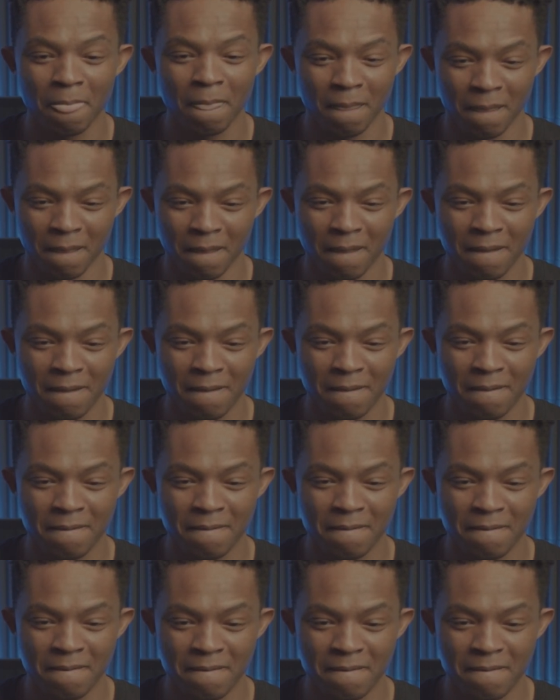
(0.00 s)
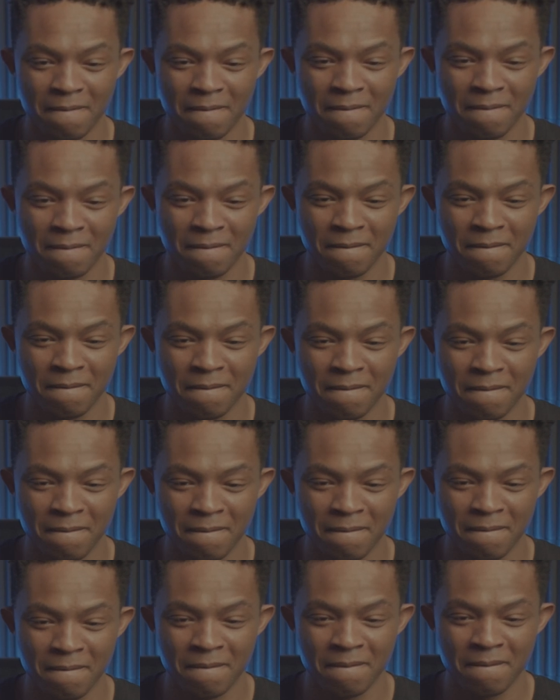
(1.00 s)
This
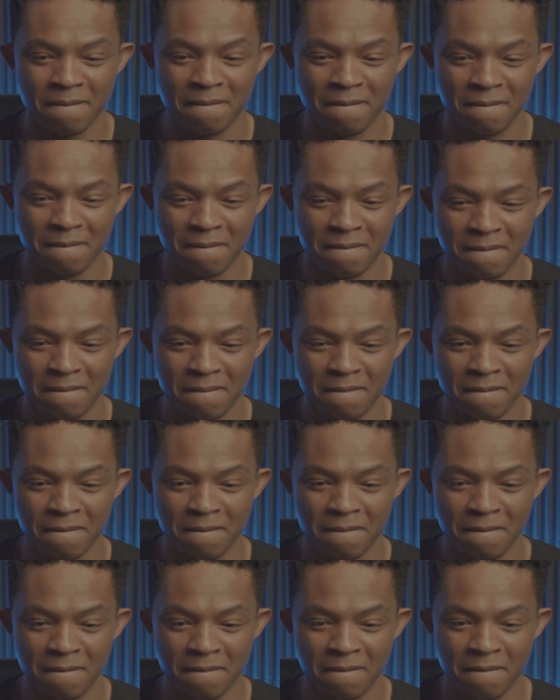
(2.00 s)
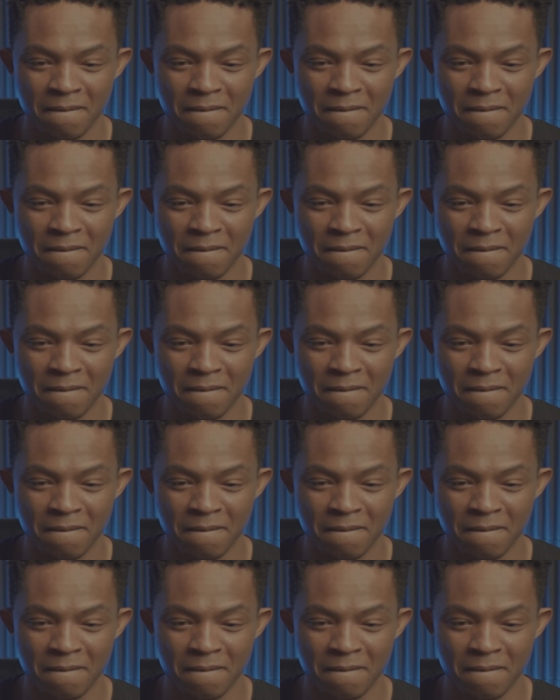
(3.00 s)
is your destiny.